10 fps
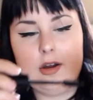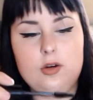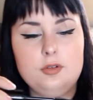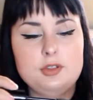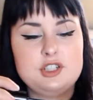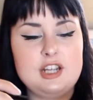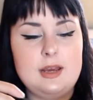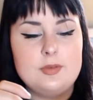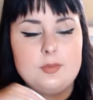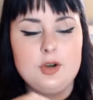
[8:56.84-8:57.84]
cone
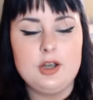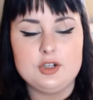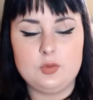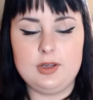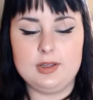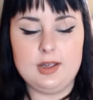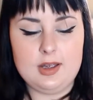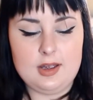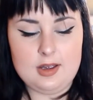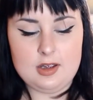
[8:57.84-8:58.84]
shaped brush with
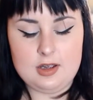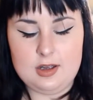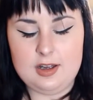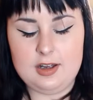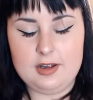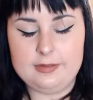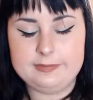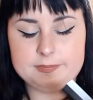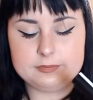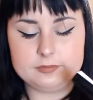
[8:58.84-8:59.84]

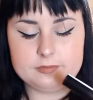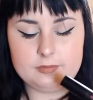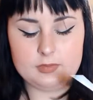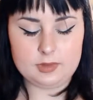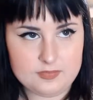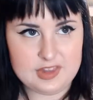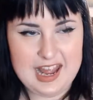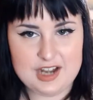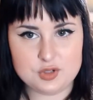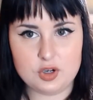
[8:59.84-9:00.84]
um,
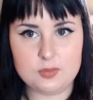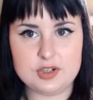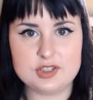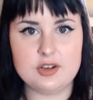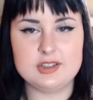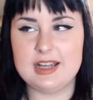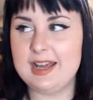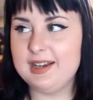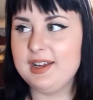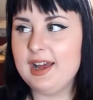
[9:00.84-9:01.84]
natural bristles
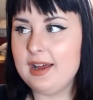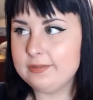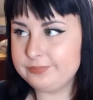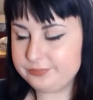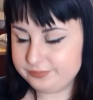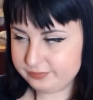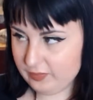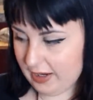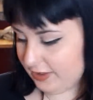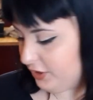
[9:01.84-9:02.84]
and
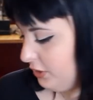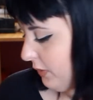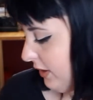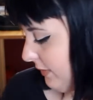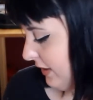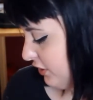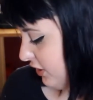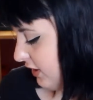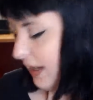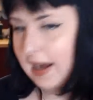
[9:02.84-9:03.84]
I just want to
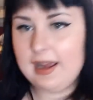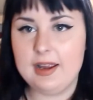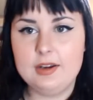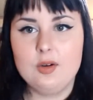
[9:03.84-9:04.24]
mention I